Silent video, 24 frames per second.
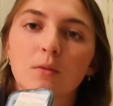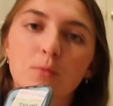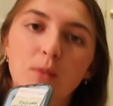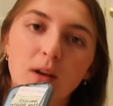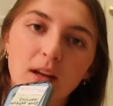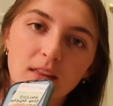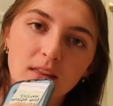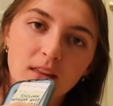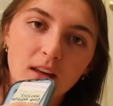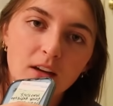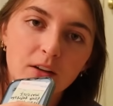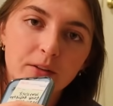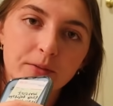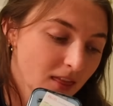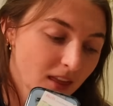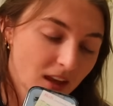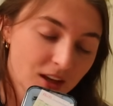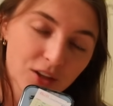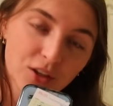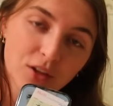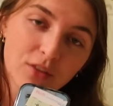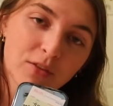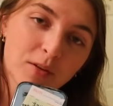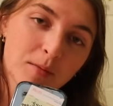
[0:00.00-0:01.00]
right there.
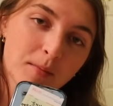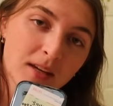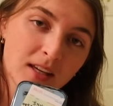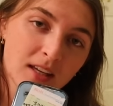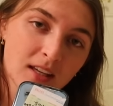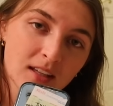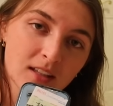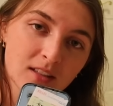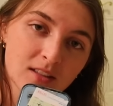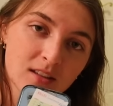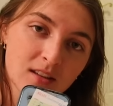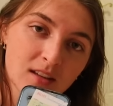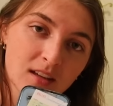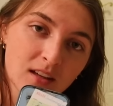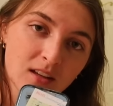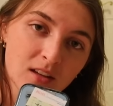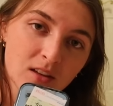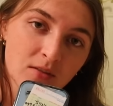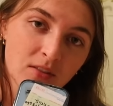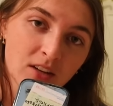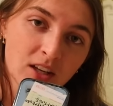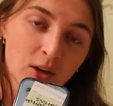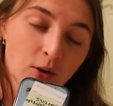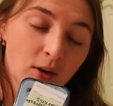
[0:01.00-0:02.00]
Thank you for making it to the end
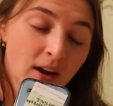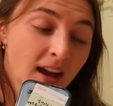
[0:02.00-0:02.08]
of the video.